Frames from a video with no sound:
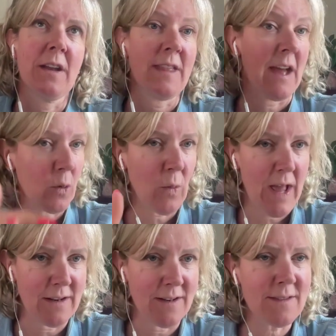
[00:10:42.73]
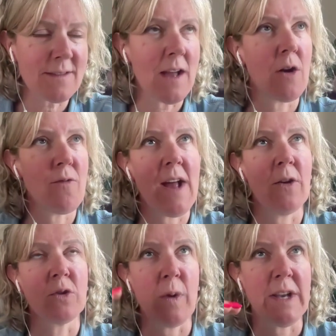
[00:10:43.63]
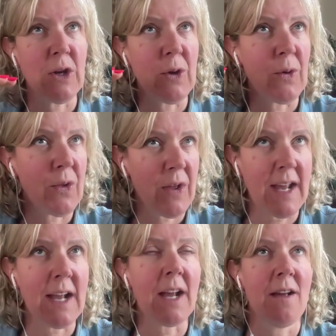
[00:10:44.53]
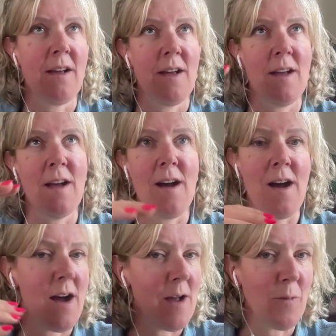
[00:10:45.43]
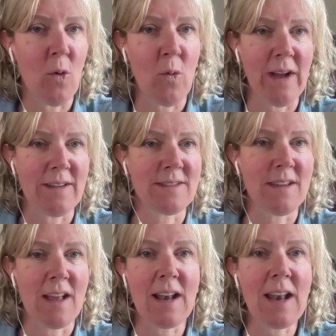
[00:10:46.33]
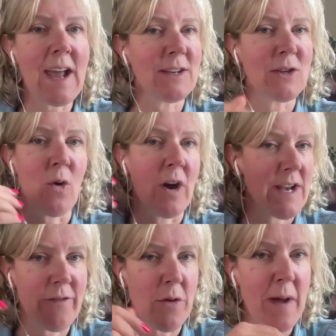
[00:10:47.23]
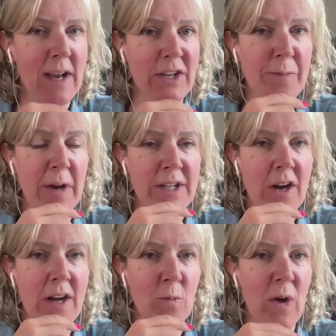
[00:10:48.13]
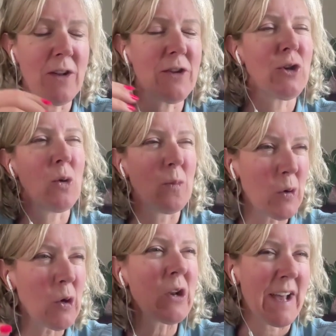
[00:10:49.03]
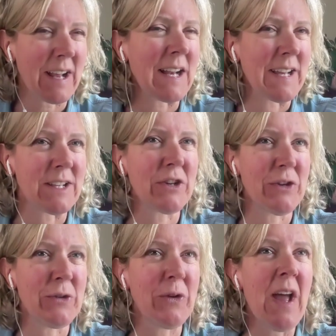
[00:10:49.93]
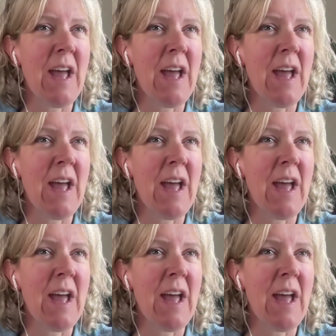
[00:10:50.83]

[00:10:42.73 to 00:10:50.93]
that awareness around when you think I'm always late or I never manage my time well, you're more likely to